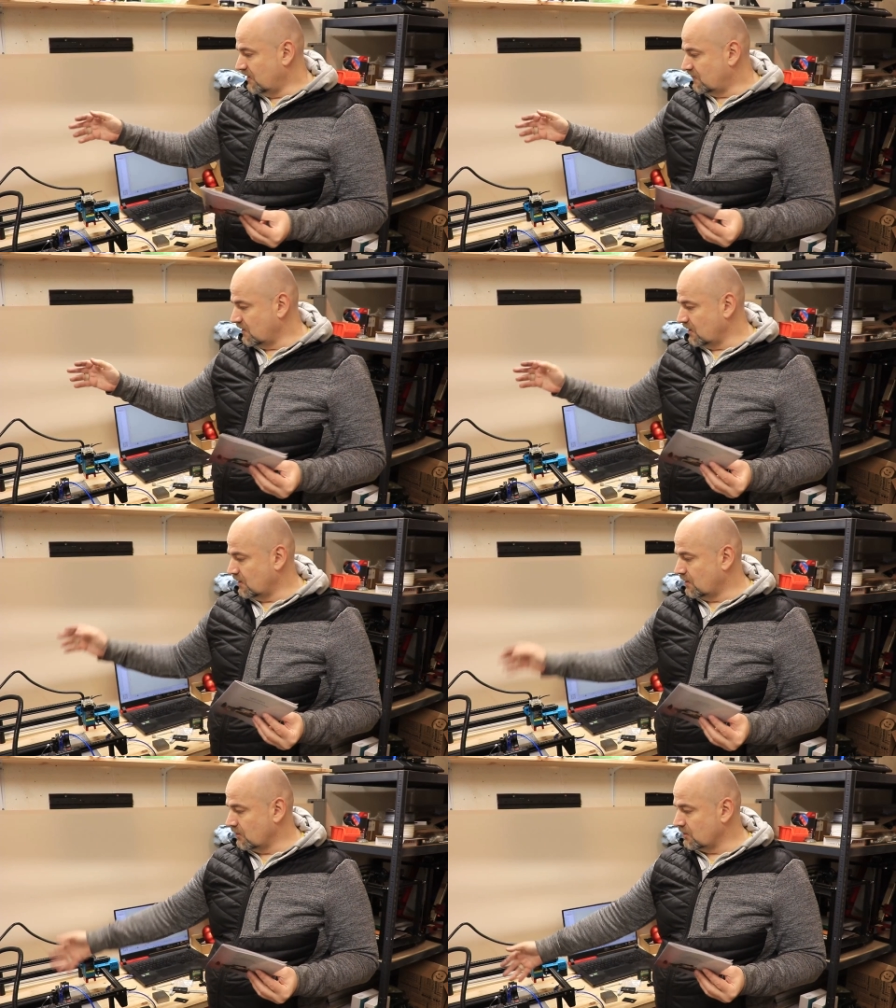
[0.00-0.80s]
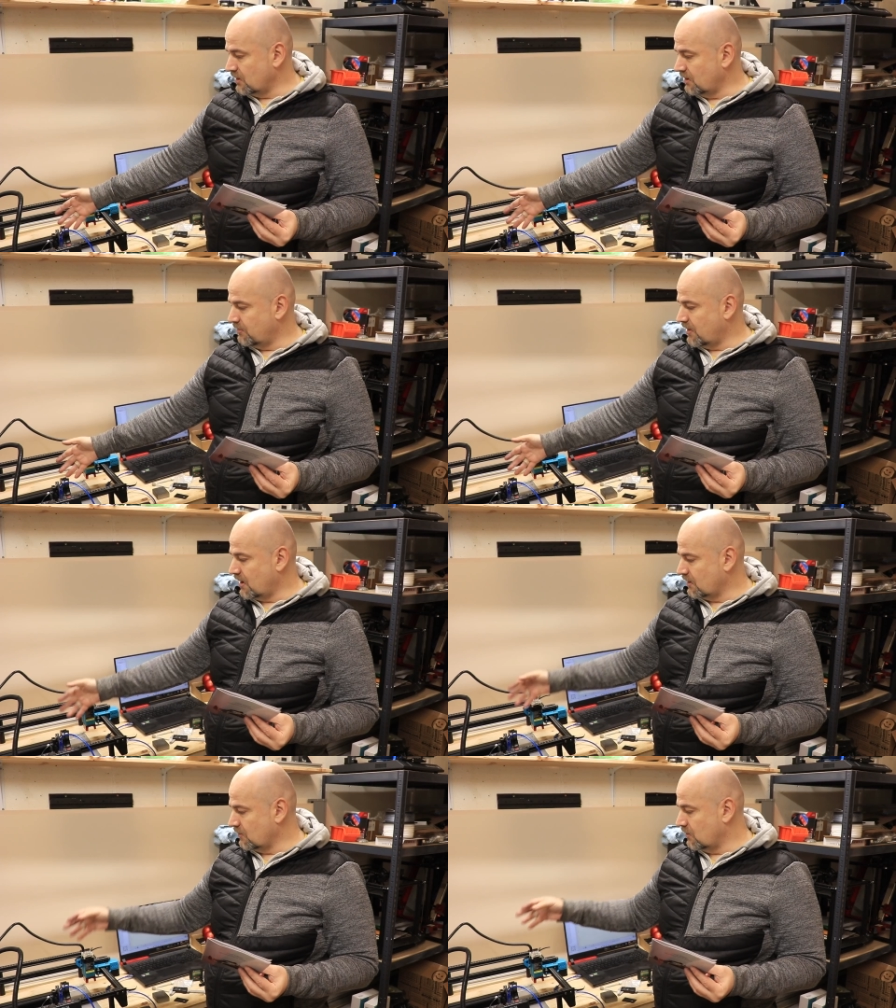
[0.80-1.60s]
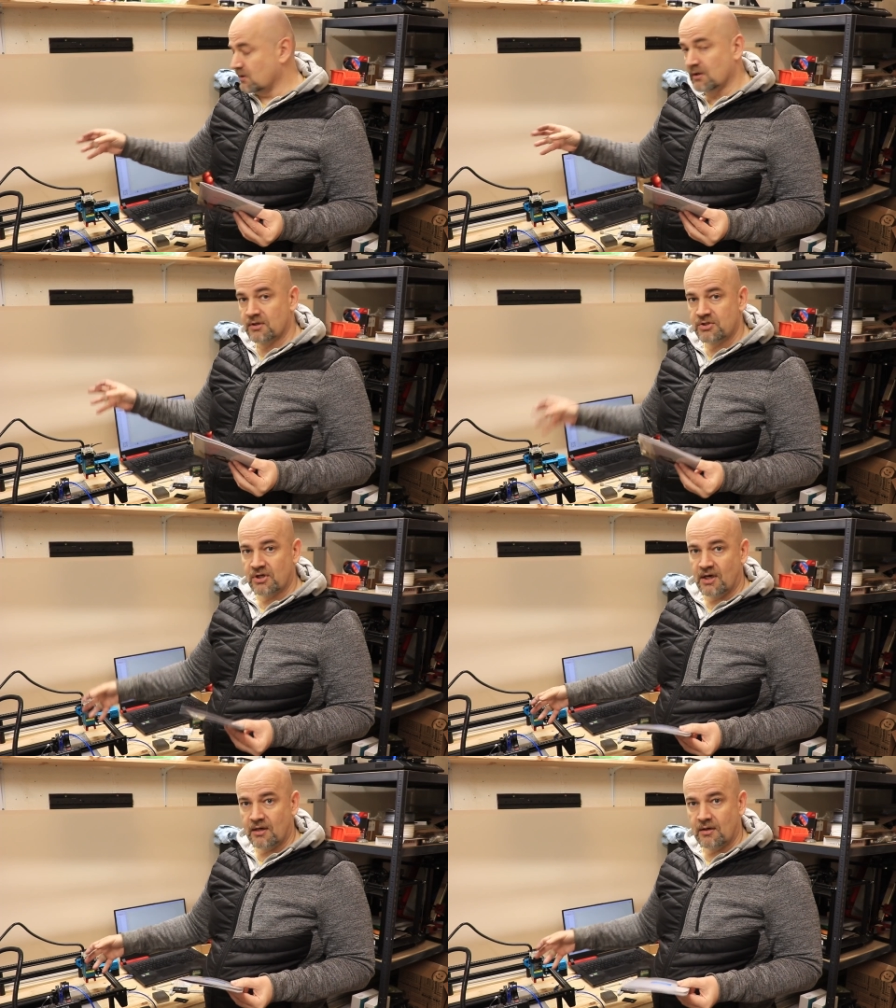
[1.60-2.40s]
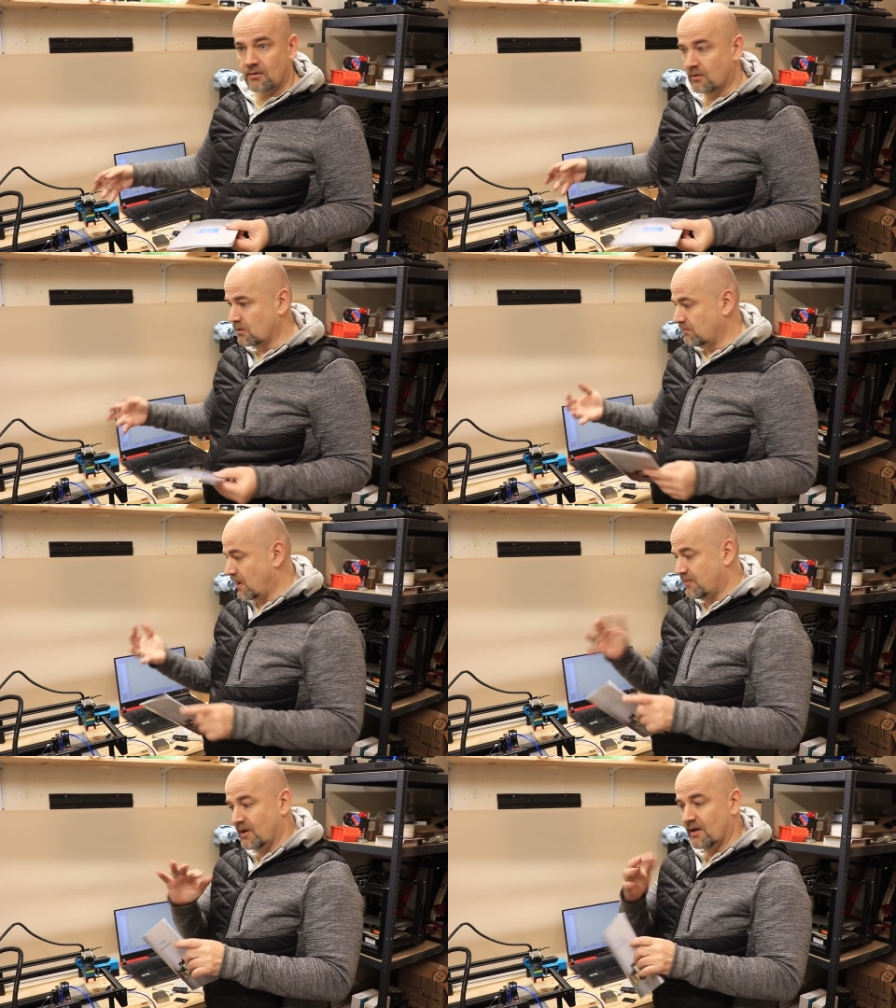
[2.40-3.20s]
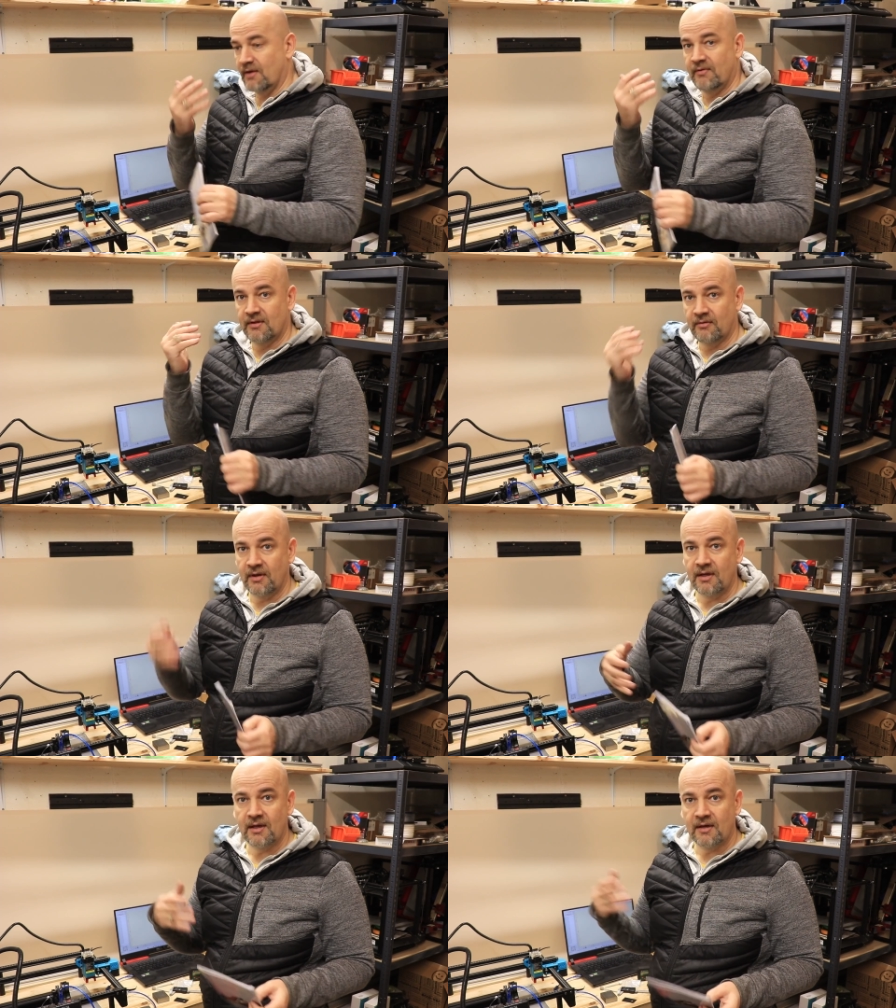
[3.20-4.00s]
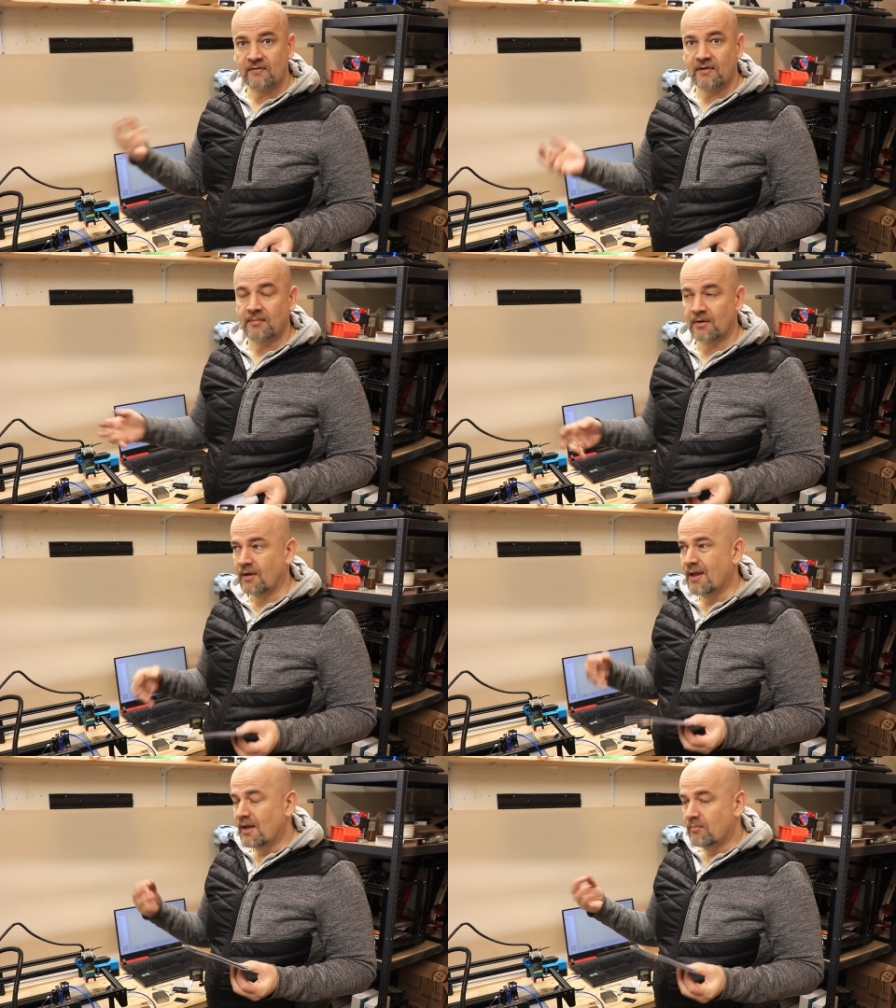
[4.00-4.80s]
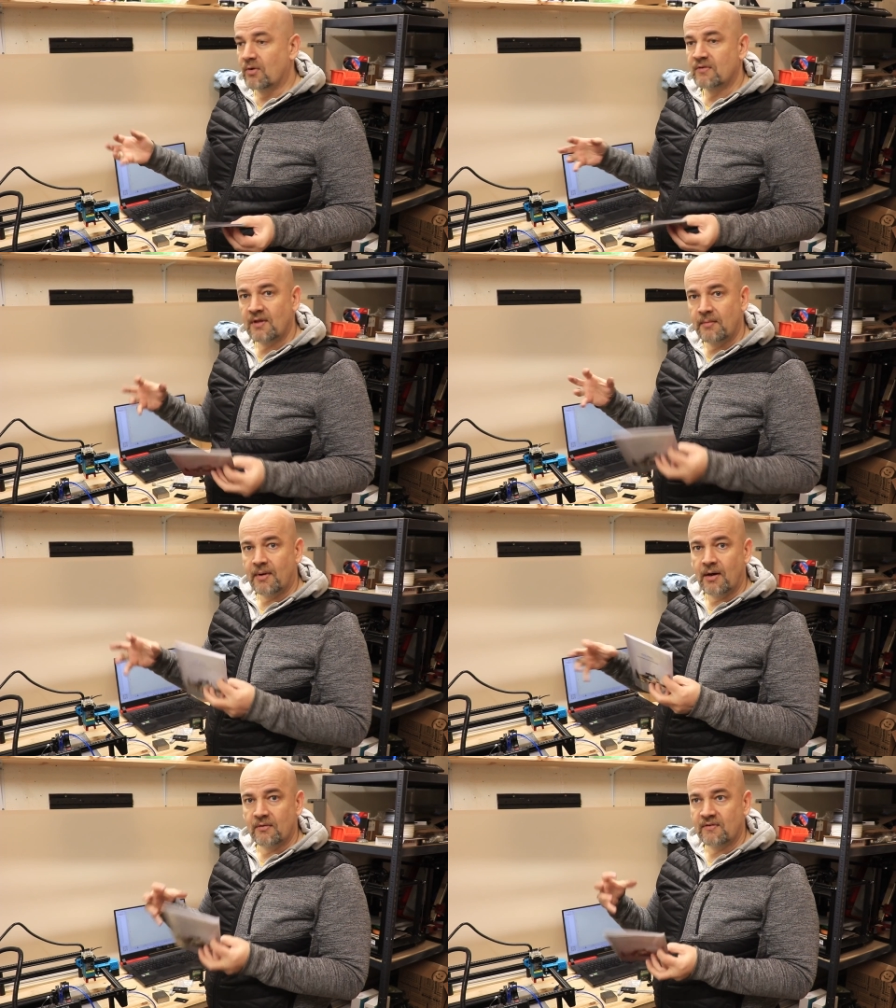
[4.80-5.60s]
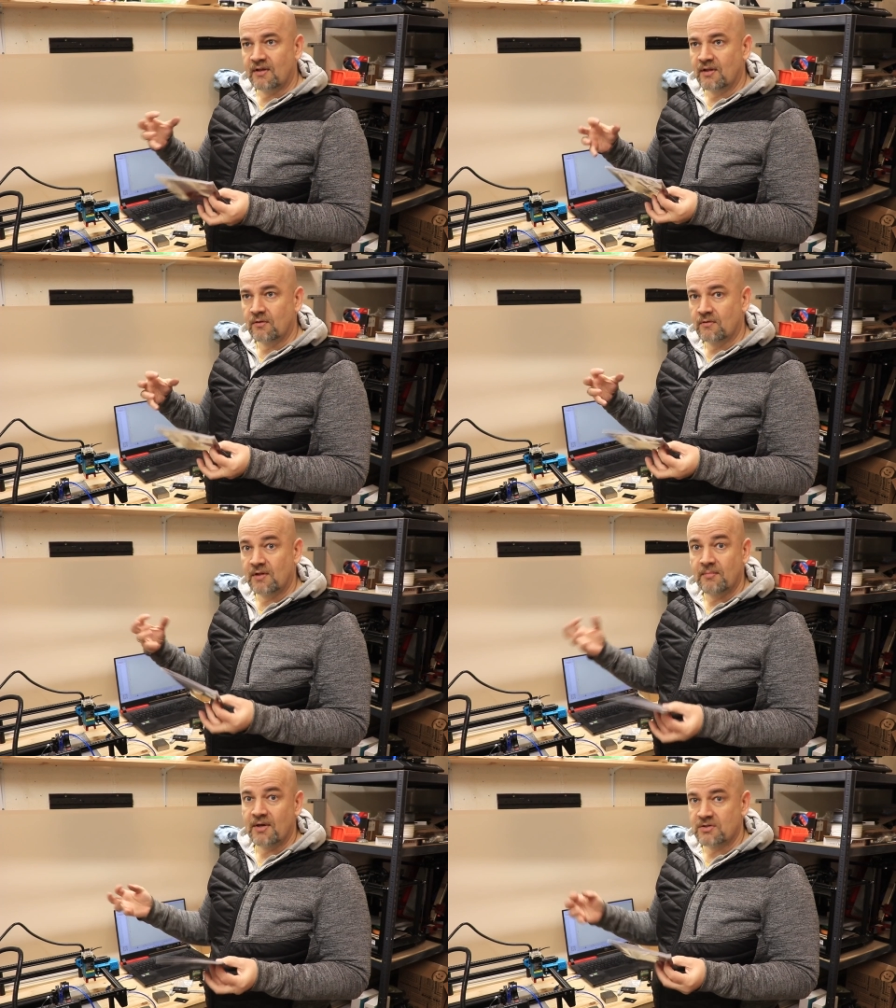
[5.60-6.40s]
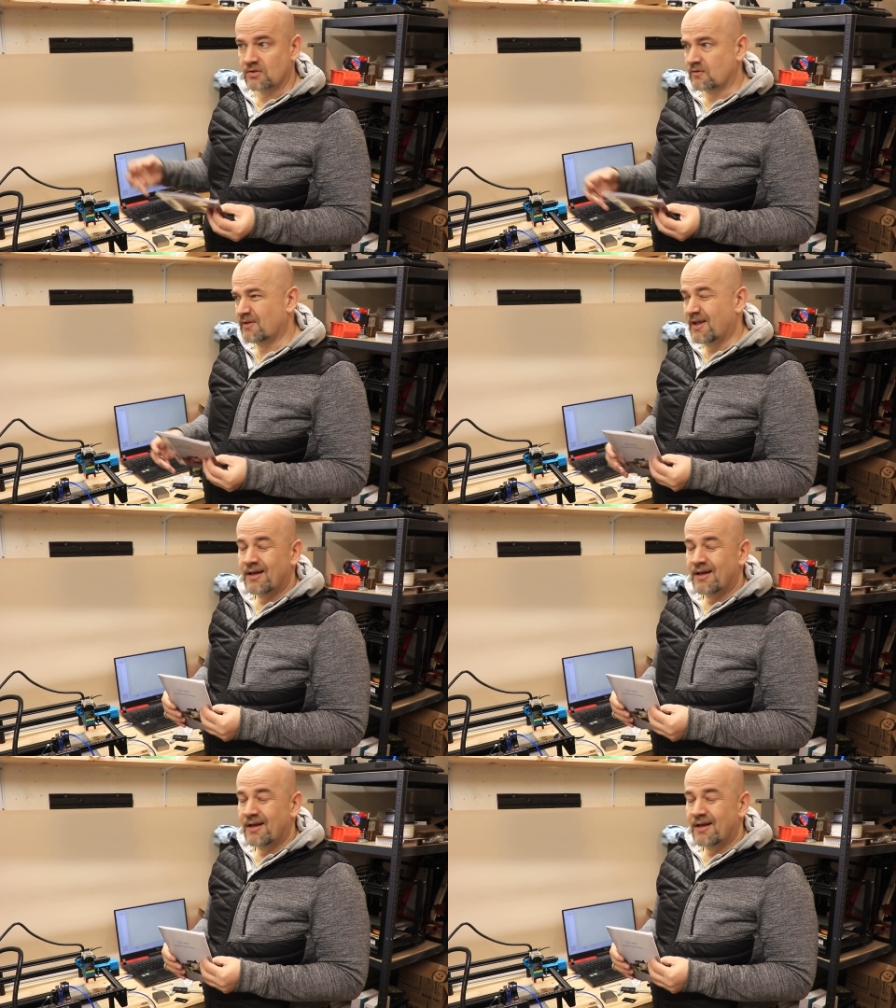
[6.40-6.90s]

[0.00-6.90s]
this uh, rotary part or the chuck or maybe engraving the ring and similar, mostly about setting those dimensions.